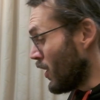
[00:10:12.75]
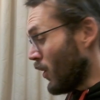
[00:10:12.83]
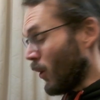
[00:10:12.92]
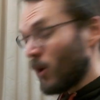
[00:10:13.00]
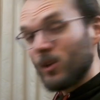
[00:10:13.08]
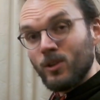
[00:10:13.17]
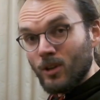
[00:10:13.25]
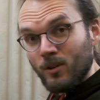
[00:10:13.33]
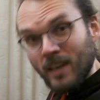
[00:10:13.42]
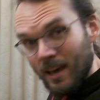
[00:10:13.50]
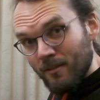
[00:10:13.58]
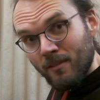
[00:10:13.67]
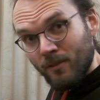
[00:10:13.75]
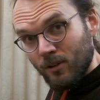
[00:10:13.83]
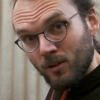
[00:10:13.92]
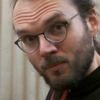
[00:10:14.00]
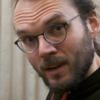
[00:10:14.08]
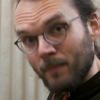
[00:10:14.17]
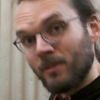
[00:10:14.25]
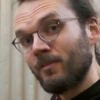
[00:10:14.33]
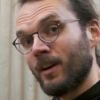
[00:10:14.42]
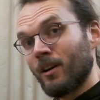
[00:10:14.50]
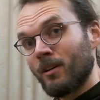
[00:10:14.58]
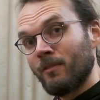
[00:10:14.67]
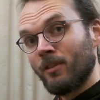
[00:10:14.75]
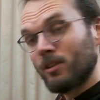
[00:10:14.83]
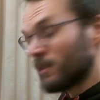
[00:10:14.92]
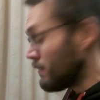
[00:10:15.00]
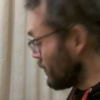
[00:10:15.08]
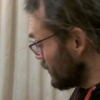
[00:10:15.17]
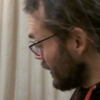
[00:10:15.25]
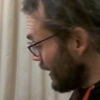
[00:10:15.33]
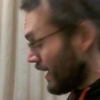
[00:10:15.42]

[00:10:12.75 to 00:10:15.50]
or you don't have a phono preamplifier or a phono input,